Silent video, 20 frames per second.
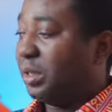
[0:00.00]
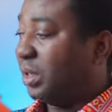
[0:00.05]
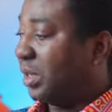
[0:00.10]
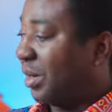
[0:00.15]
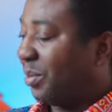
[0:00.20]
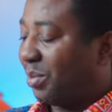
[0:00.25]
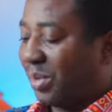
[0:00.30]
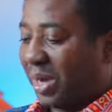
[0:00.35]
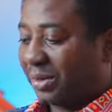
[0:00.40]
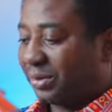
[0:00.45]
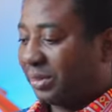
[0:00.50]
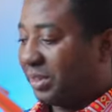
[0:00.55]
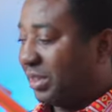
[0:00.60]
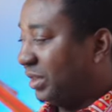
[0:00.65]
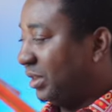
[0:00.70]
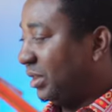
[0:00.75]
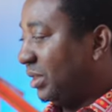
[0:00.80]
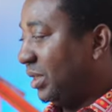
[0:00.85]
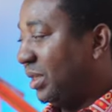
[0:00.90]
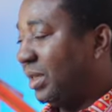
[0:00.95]
can mount
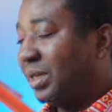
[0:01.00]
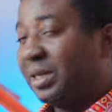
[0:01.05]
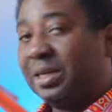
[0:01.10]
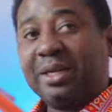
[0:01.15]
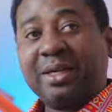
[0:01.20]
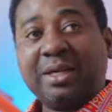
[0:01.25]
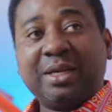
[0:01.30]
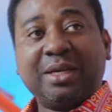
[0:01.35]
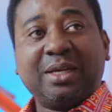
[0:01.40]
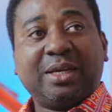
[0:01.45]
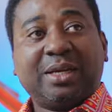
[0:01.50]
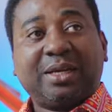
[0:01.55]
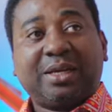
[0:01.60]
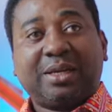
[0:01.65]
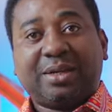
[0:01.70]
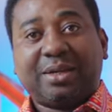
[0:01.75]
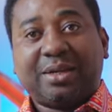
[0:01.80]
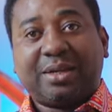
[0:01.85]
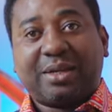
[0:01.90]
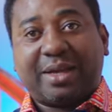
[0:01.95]
this
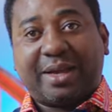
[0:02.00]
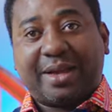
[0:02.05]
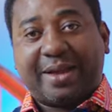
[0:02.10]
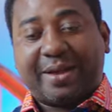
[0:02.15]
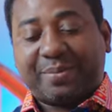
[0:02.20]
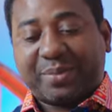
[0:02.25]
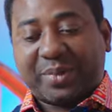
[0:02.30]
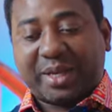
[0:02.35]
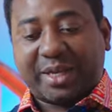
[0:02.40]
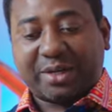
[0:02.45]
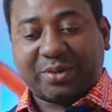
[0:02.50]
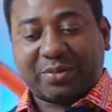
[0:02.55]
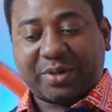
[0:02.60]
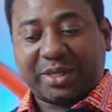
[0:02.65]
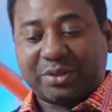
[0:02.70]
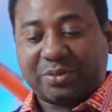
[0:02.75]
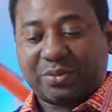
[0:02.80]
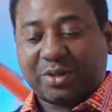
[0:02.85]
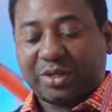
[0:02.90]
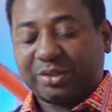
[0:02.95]
any way
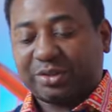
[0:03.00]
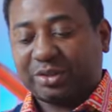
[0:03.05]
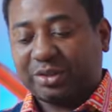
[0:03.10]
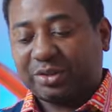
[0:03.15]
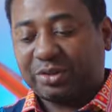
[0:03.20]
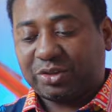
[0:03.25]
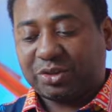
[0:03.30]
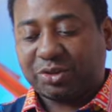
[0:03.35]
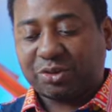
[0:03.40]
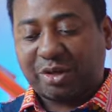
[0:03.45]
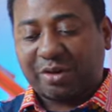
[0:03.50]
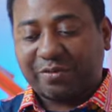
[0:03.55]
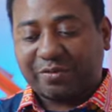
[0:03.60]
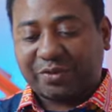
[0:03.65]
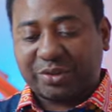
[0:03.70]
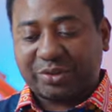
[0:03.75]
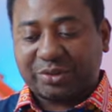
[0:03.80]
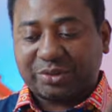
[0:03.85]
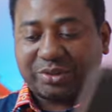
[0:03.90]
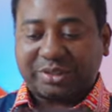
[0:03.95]
you want, two of
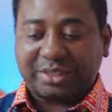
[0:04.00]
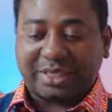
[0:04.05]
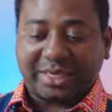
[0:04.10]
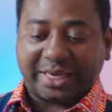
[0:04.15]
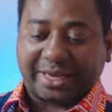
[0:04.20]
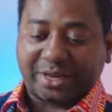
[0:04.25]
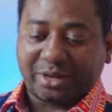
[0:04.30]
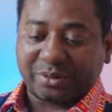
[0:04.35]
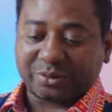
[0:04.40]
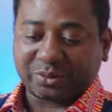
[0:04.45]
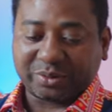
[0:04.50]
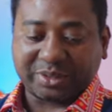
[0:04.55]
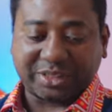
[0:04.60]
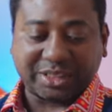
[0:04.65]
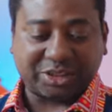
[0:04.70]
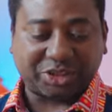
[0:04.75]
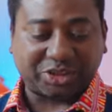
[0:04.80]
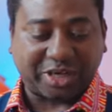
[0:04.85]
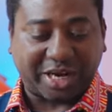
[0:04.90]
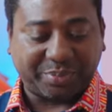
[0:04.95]
those. It comes with a
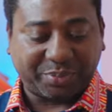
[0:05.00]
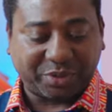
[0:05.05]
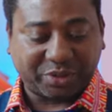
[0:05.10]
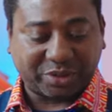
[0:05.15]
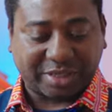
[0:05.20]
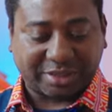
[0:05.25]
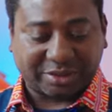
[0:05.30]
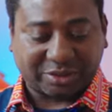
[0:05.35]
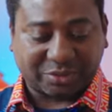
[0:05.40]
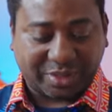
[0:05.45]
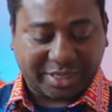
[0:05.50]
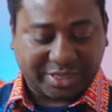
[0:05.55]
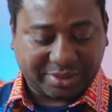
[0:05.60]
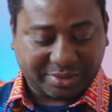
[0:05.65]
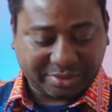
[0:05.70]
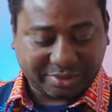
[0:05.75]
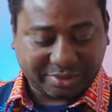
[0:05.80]
tripod as well.